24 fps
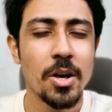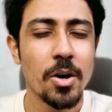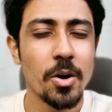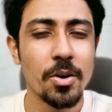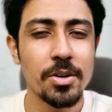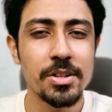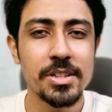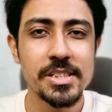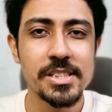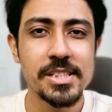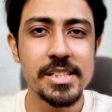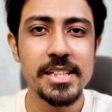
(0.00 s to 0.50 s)

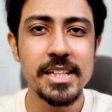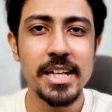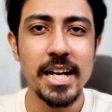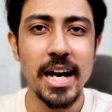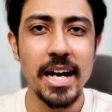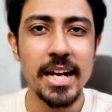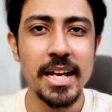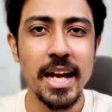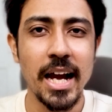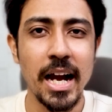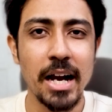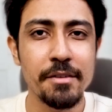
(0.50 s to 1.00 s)
Honestly,
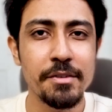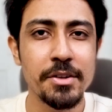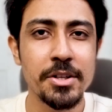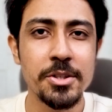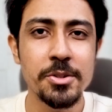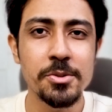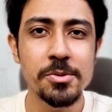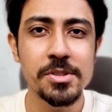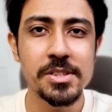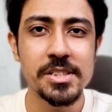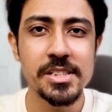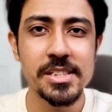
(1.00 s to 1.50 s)
I haven't
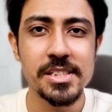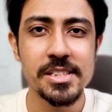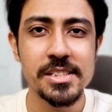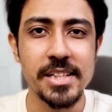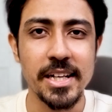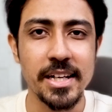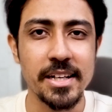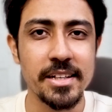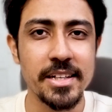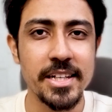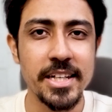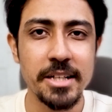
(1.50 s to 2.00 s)
used this
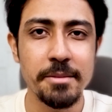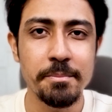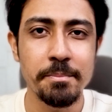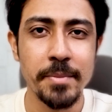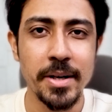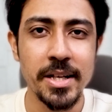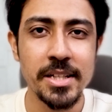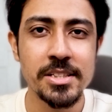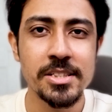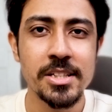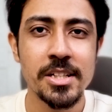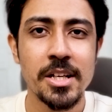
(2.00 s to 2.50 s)
technique
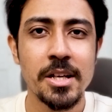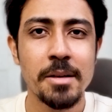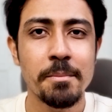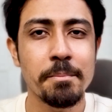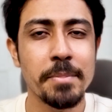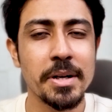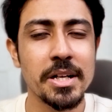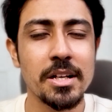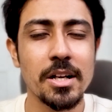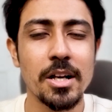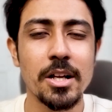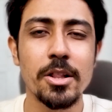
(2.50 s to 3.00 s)
much,
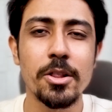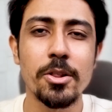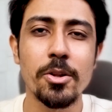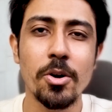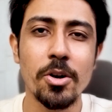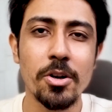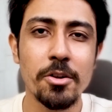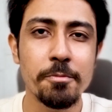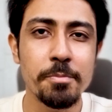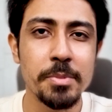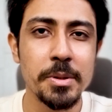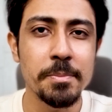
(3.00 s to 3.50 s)
but a
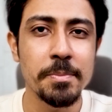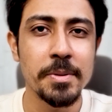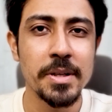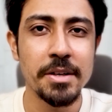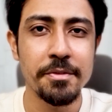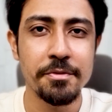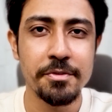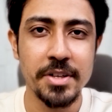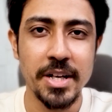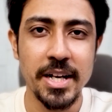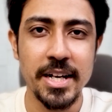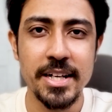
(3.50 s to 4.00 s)
lot of people
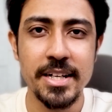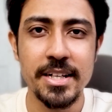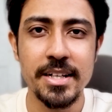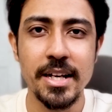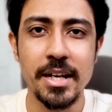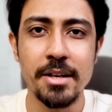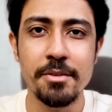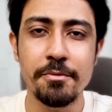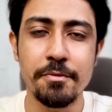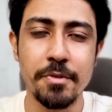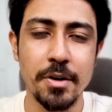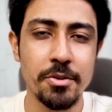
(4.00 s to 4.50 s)
have tried it
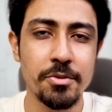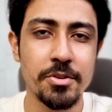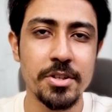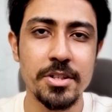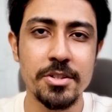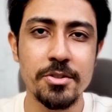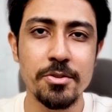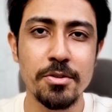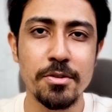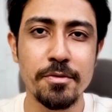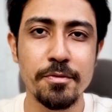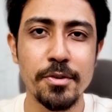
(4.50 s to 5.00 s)
and found it
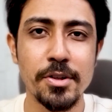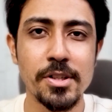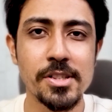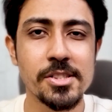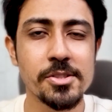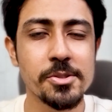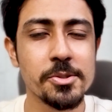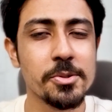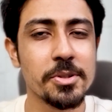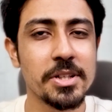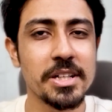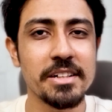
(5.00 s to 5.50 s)
useful,
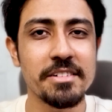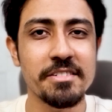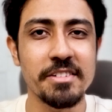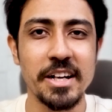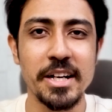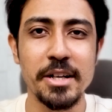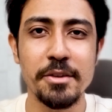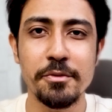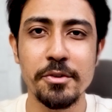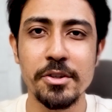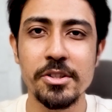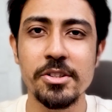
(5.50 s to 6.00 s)
so you can try
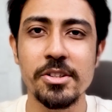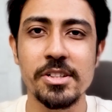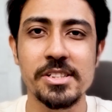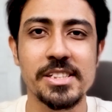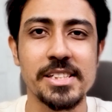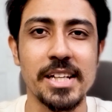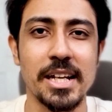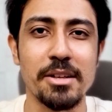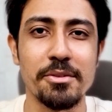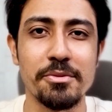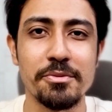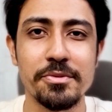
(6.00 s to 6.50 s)
it for
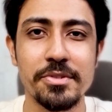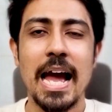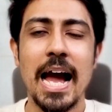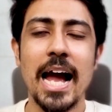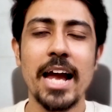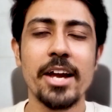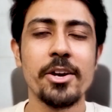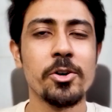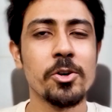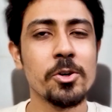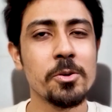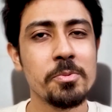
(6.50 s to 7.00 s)
yourself.
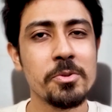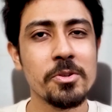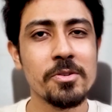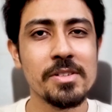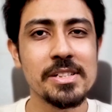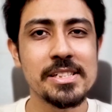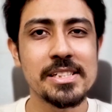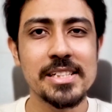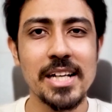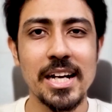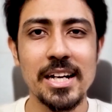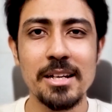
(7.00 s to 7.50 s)
I hope you will
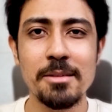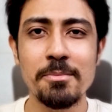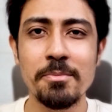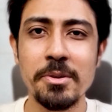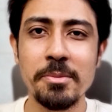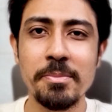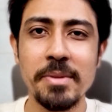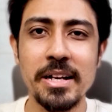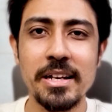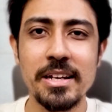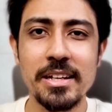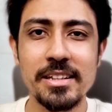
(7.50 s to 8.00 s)
start
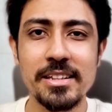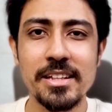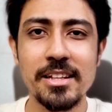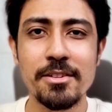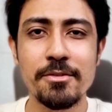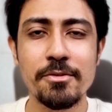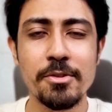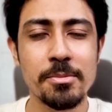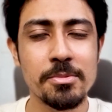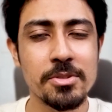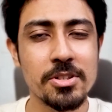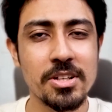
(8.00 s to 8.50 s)
implementing
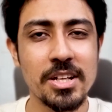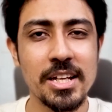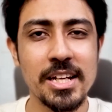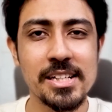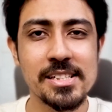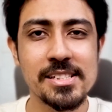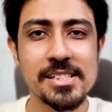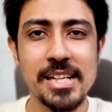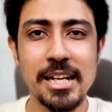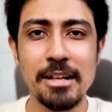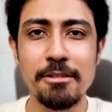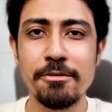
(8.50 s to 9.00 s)
this from today
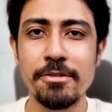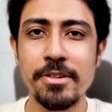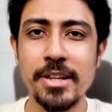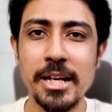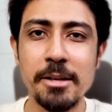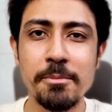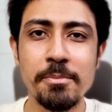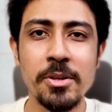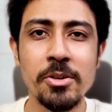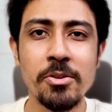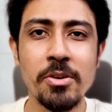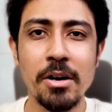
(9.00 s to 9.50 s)
itself.
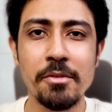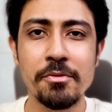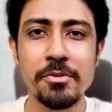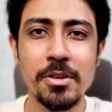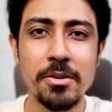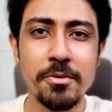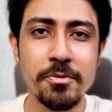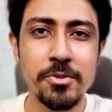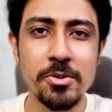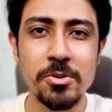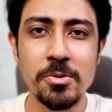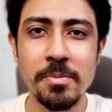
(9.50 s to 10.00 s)
Let me know after
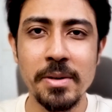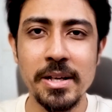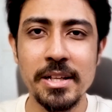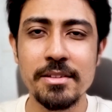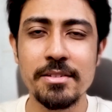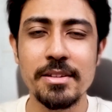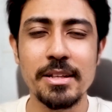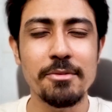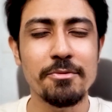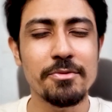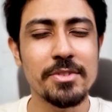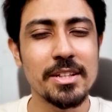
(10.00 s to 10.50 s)
a few
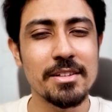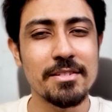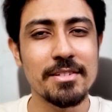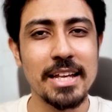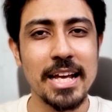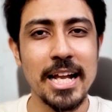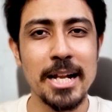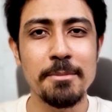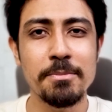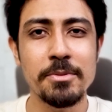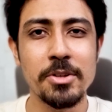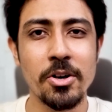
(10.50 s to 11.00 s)
months if this
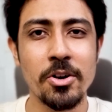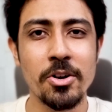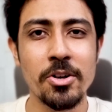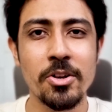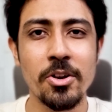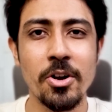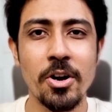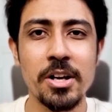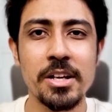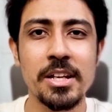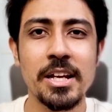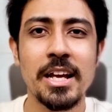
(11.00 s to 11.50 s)
helped or
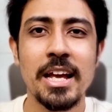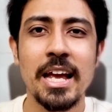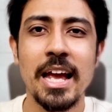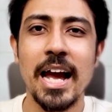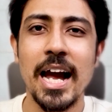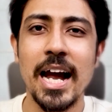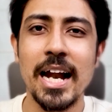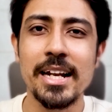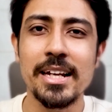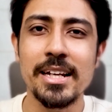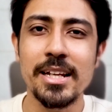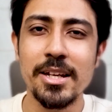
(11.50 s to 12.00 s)
not,
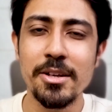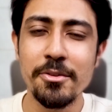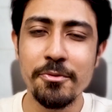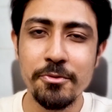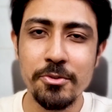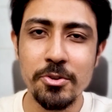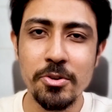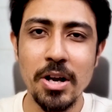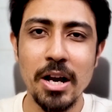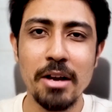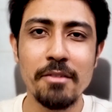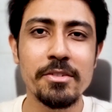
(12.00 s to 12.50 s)
and if
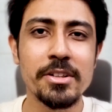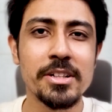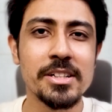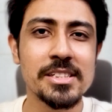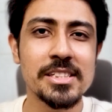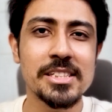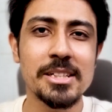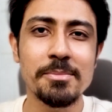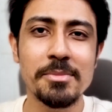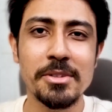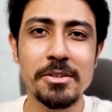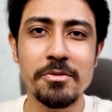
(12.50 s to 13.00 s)
you have
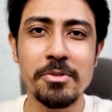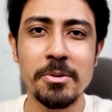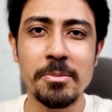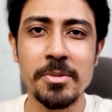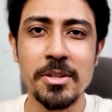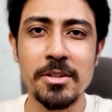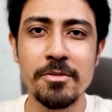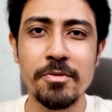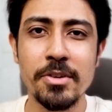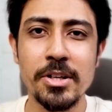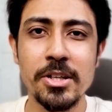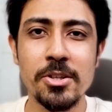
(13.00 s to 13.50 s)
learned something from
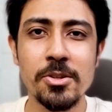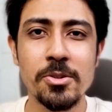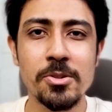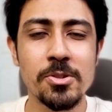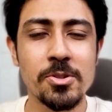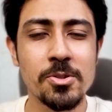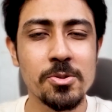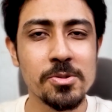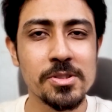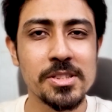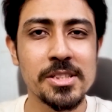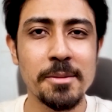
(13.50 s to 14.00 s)
this video,
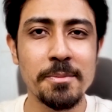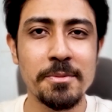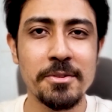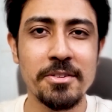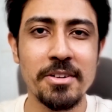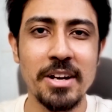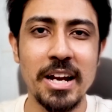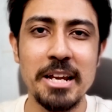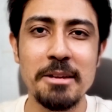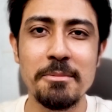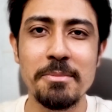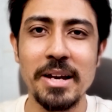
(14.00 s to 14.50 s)
do
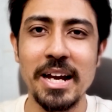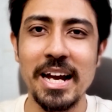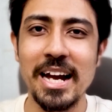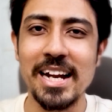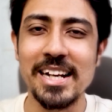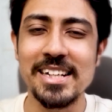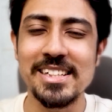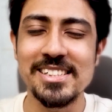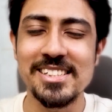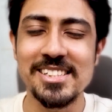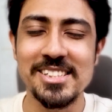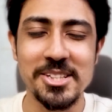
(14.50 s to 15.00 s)
subscribe,
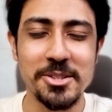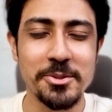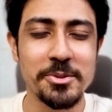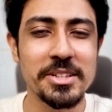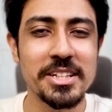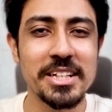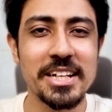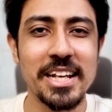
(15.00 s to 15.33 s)
and see you in the